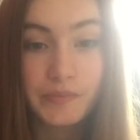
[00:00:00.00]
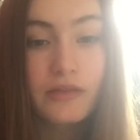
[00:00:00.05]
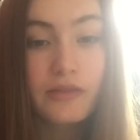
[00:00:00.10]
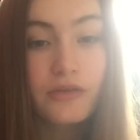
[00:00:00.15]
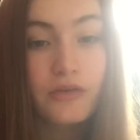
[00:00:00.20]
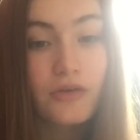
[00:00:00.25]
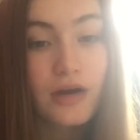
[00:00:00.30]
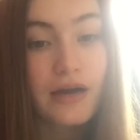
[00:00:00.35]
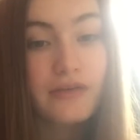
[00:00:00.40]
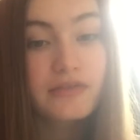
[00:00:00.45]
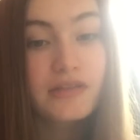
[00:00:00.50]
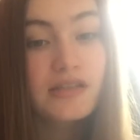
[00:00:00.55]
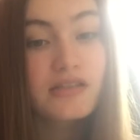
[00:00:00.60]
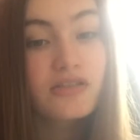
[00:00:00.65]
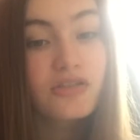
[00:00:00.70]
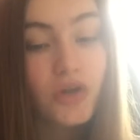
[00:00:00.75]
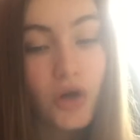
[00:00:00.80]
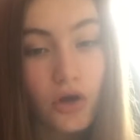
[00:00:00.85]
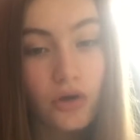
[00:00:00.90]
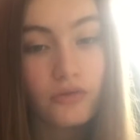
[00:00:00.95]
The graph does
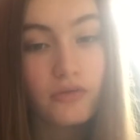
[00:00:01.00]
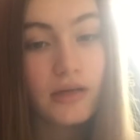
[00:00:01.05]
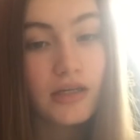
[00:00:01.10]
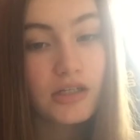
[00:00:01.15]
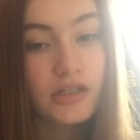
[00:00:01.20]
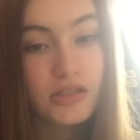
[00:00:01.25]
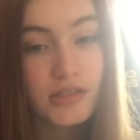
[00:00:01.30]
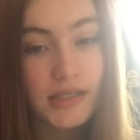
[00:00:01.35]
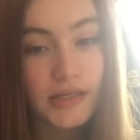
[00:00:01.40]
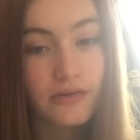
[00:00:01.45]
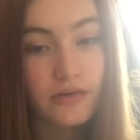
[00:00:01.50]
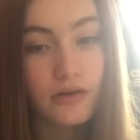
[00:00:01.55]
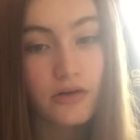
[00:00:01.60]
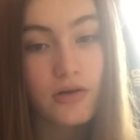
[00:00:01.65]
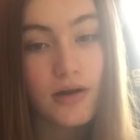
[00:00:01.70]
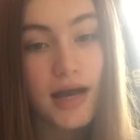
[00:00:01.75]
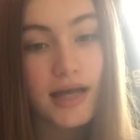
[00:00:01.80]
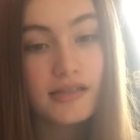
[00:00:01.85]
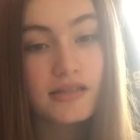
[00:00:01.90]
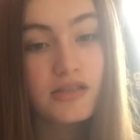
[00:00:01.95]
not reach
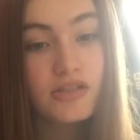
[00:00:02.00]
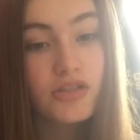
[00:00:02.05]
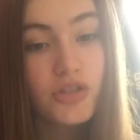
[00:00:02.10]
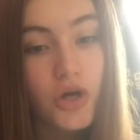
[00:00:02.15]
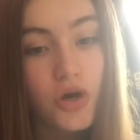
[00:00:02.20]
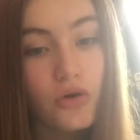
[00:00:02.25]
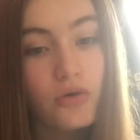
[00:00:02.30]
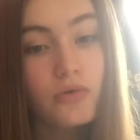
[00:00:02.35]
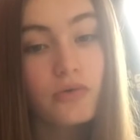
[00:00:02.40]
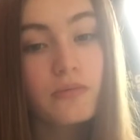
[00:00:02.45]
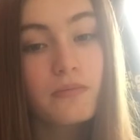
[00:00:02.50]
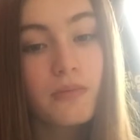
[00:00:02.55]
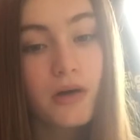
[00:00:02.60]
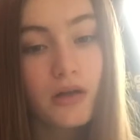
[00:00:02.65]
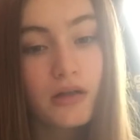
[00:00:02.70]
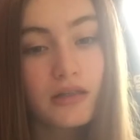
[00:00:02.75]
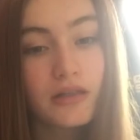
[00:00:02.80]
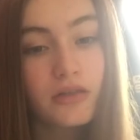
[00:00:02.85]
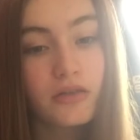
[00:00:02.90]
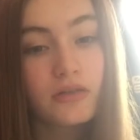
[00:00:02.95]
zero as no
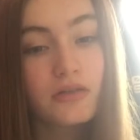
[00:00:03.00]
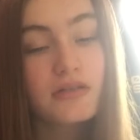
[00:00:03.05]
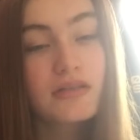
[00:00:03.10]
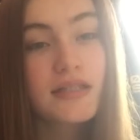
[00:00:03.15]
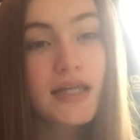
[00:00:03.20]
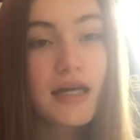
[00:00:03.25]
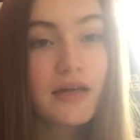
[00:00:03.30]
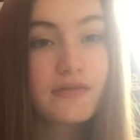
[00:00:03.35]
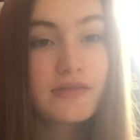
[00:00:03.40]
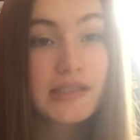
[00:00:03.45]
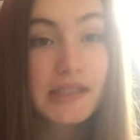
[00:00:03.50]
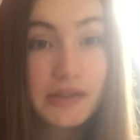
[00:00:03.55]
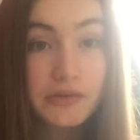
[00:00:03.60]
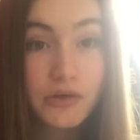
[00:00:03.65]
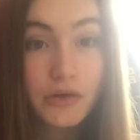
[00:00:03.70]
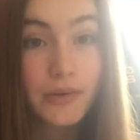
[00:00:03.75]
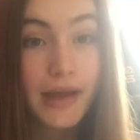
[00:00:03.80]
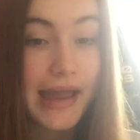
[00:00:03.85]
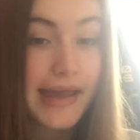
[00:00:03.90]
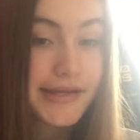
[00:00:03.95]
molecules have
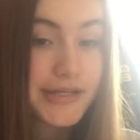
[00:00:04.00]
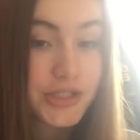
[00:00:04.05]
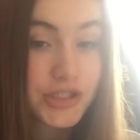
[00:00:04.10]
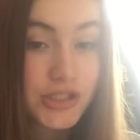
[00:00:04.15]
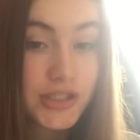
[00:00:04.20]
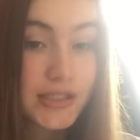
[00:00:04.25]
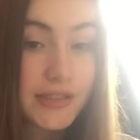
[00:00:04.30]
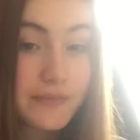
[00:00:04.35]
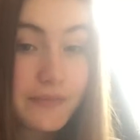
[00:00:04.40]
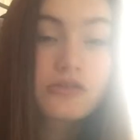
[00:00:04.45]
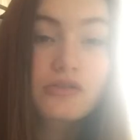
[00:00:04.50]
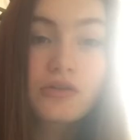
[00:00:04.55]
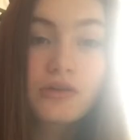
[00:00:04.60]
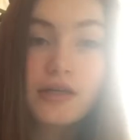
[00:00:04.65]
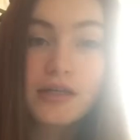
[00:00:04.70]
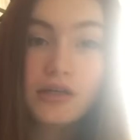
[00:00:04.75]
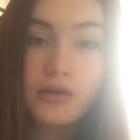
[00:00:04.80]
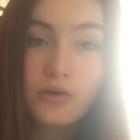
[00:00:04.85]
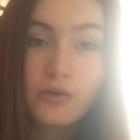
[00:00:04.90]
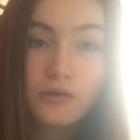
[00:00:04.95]
zero energy, so
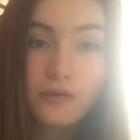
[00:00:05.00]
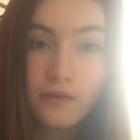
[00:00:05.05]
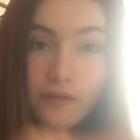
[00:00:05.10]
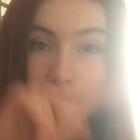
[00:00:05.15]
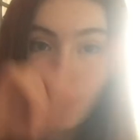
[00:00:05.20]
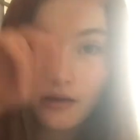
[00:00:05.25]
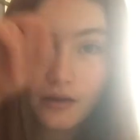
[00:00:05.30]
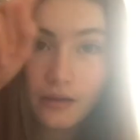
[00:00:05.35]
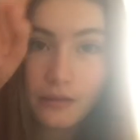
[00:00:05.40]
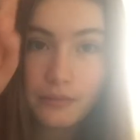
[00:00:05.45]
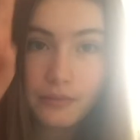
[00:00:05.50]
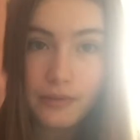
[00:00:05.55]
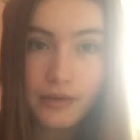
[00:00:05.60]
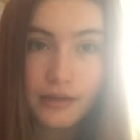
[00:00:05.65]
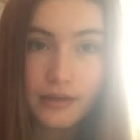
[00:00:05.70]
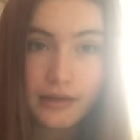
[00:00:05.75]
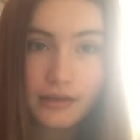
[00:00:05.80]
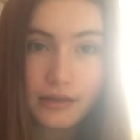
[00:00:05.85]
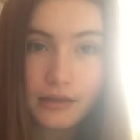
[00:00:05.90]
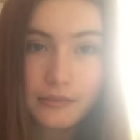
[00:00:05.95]
it goes up
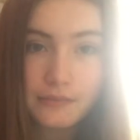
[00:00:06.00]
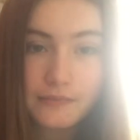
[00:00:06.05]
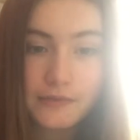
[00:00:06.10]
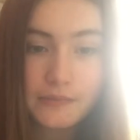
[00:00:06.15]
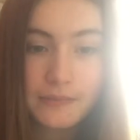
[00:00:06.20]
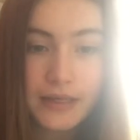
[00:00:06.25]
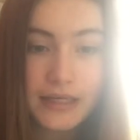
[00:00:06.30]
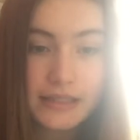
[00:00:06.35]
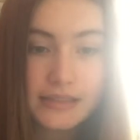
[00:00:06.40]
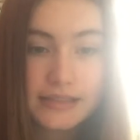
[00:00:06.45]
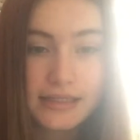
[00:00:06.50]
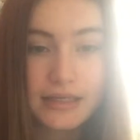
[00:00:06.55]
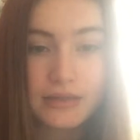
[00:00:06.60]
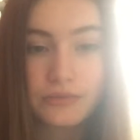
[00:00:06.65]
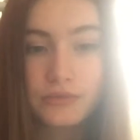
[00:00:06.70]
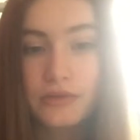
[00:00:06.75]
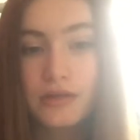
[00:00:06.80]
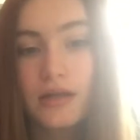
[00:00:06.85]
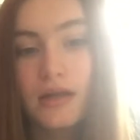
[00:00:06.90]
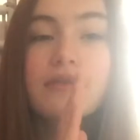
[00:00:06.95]
and then comes back
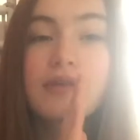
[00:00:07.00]
down.